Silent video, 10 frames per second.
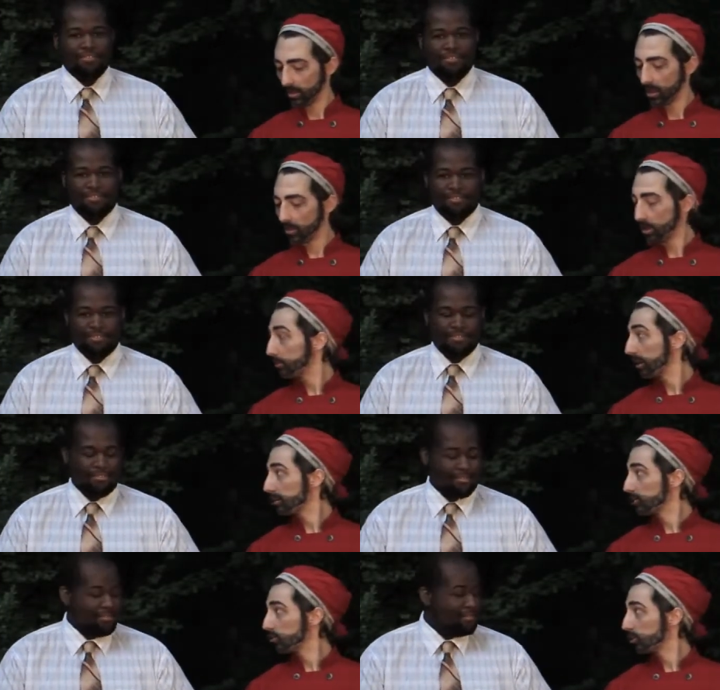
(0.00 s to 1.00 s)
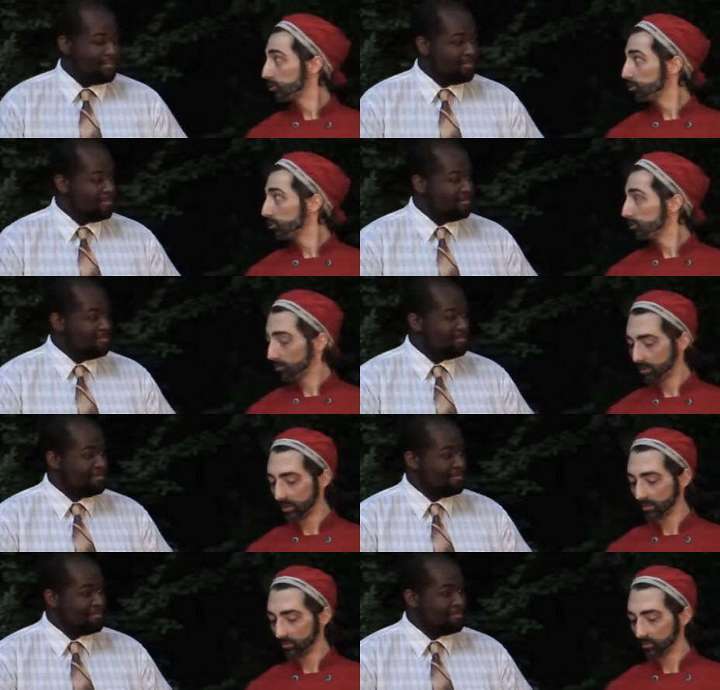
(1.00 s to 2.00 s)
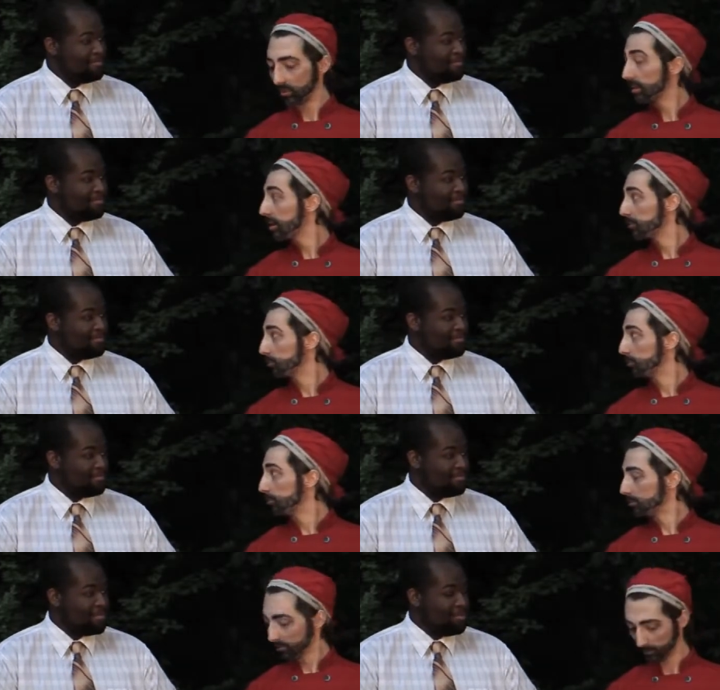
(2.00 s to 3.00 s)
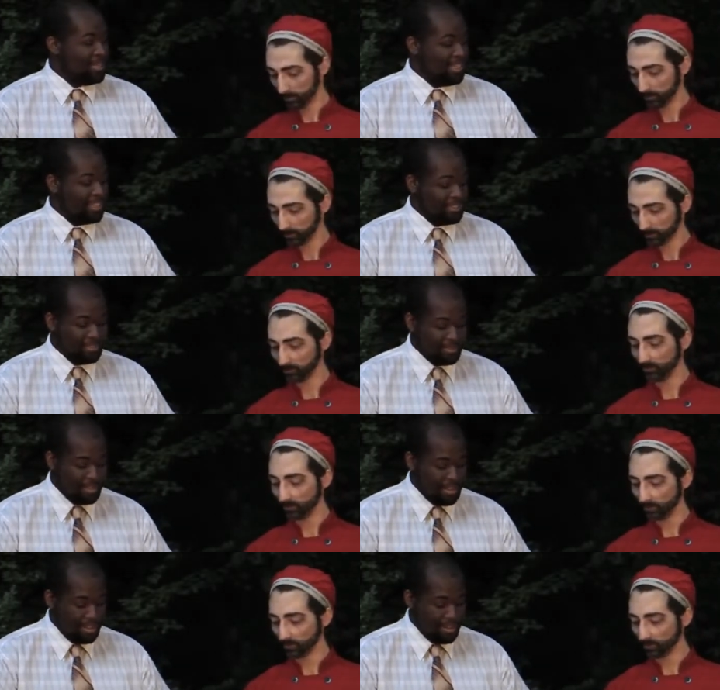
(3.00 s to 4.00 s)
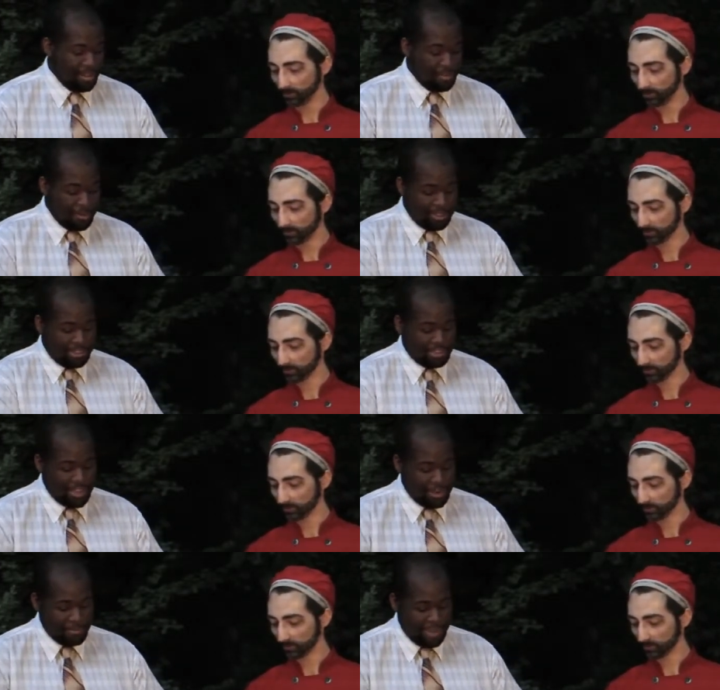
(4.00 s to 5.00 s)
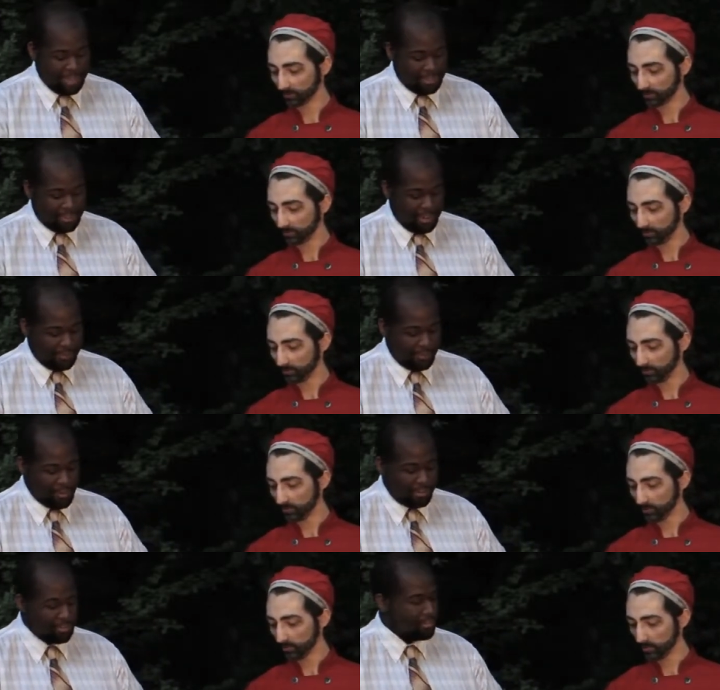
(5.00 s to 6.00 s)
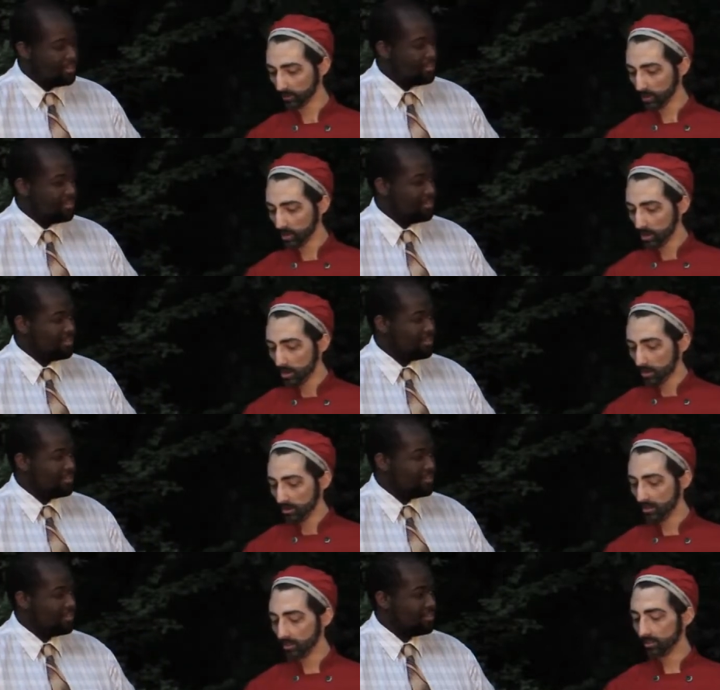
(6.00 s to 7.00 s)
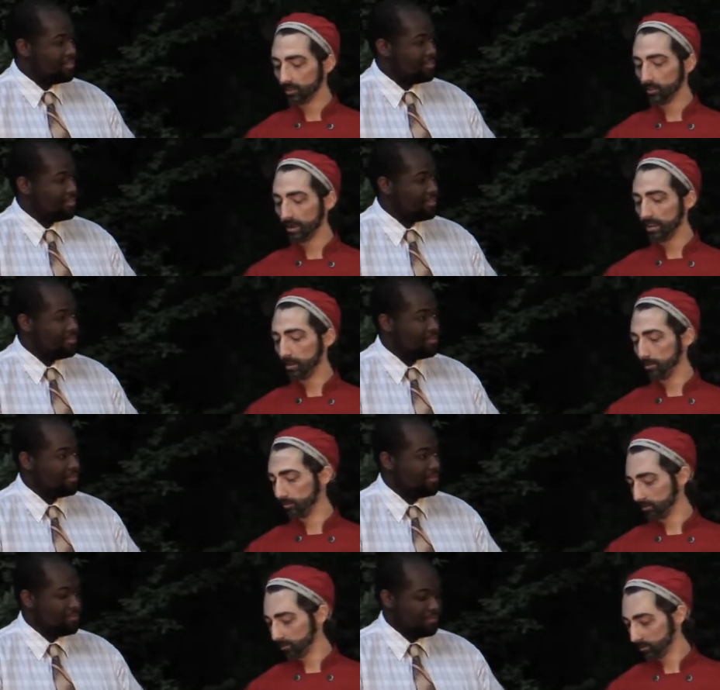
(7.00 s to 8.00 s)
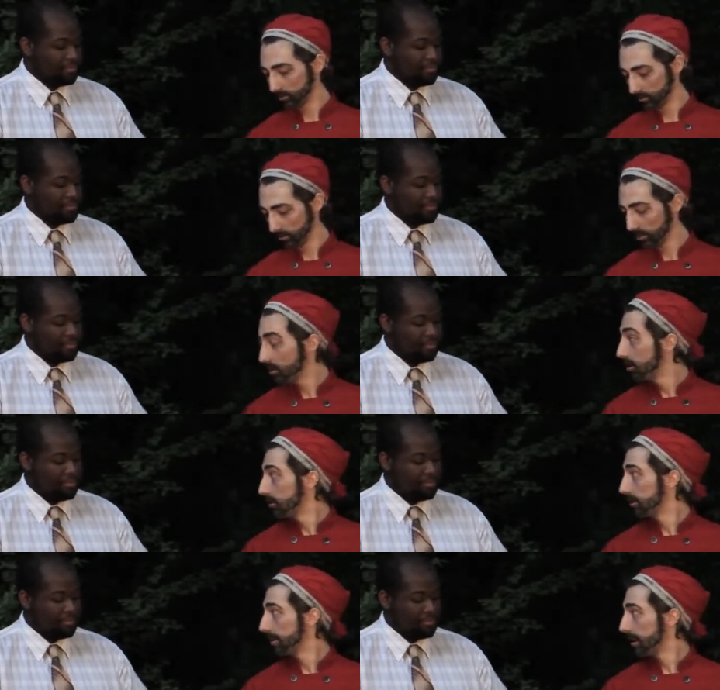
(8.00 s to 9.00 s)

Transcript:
Speaker 1: Now I would like to show you some things that I do.
Speaker 2: Really? Mm-hmm. Now, what is this that you're making today for us?
Speaker 1: These are my neighbors. They